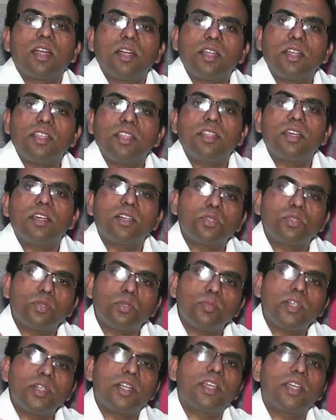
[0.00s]
dinner
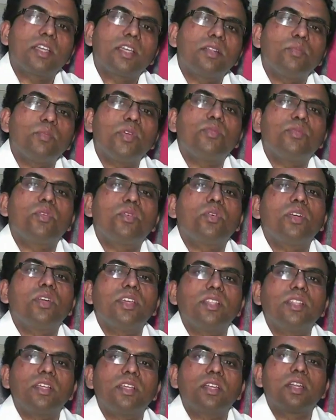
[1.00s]
should be taken before
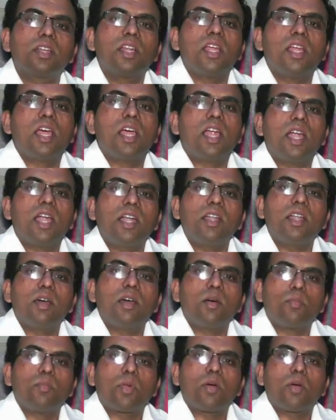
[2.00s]
dinner,
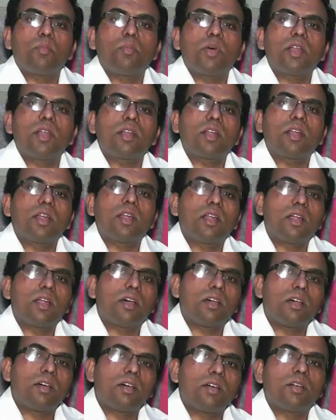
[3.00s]
and proper
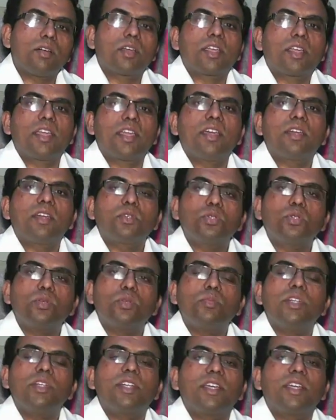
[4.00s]
care
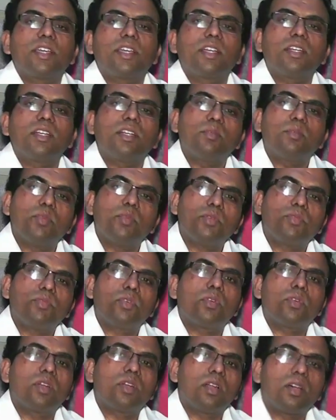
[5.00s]
should be taken
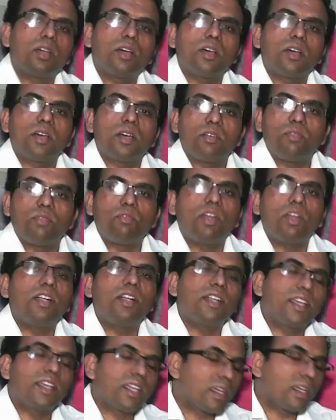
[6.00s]
before
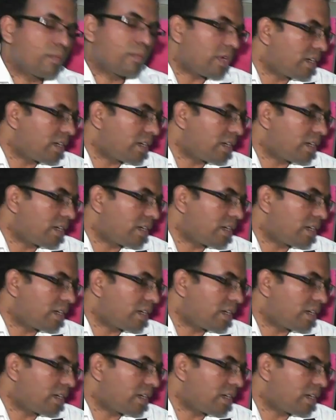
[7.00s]
while taking